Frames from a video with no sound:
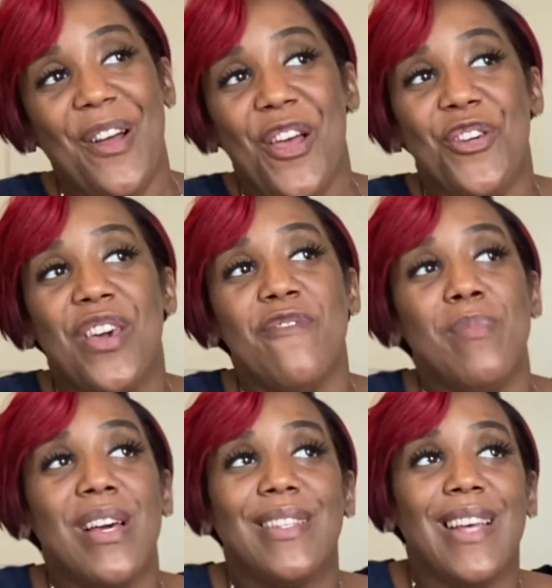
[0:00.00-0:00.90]
You giving
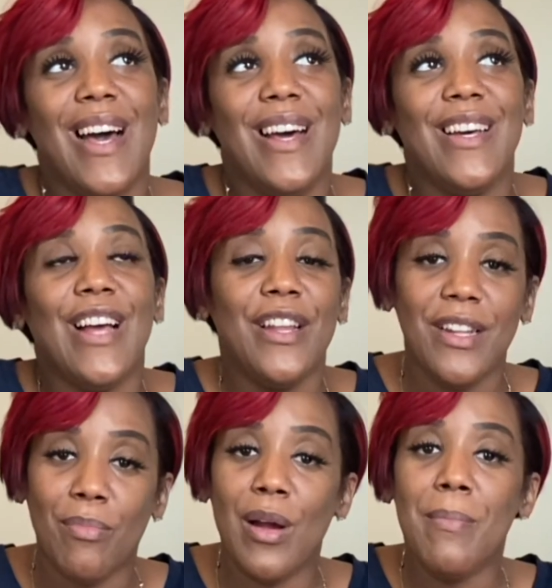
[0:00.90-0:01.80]
me a sign that y'all need
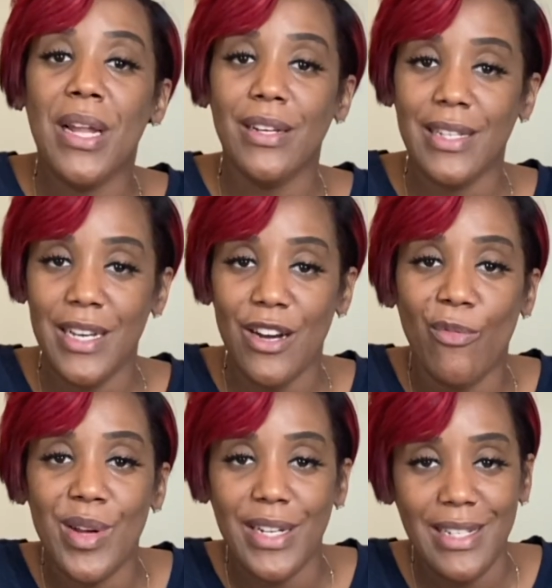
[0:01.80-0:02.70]
to bring my little tail,
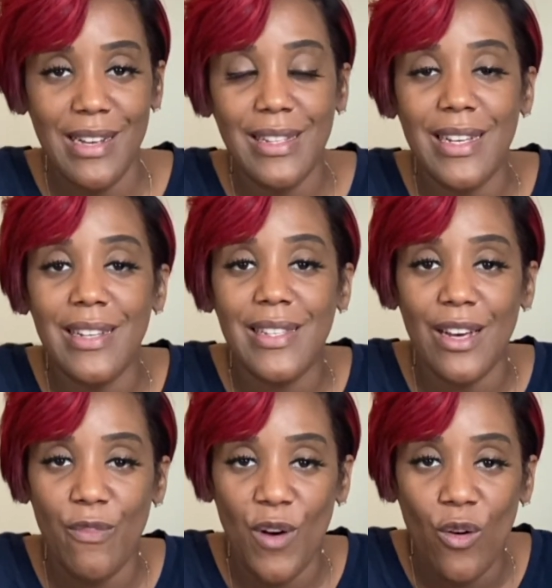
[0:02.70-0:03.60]
really 10-10
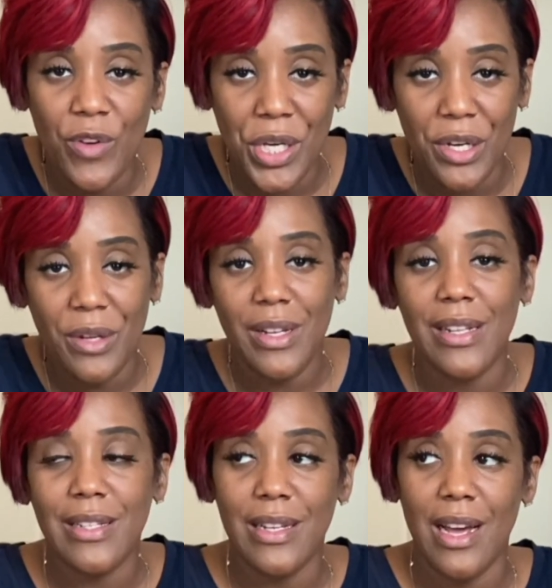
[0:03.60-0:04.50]
self over here
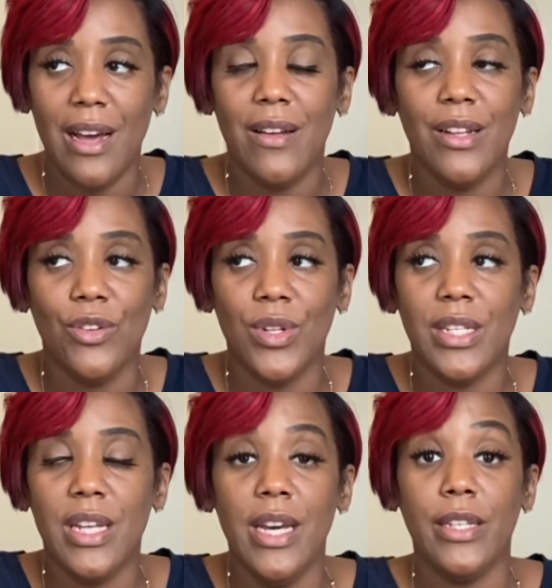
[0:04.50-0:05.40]
and sit down and do
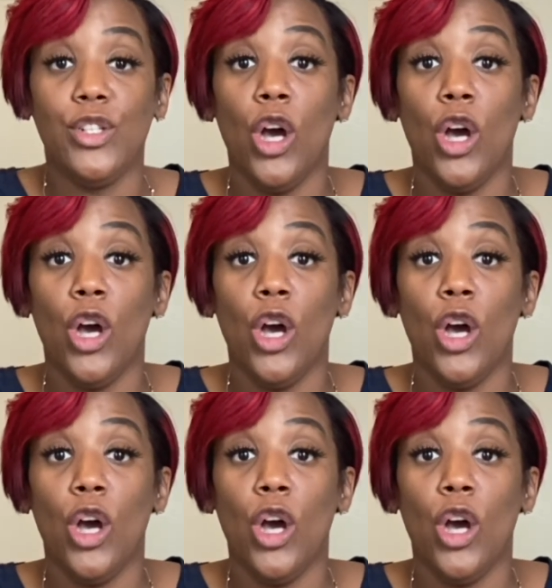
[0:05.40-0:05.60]
these things.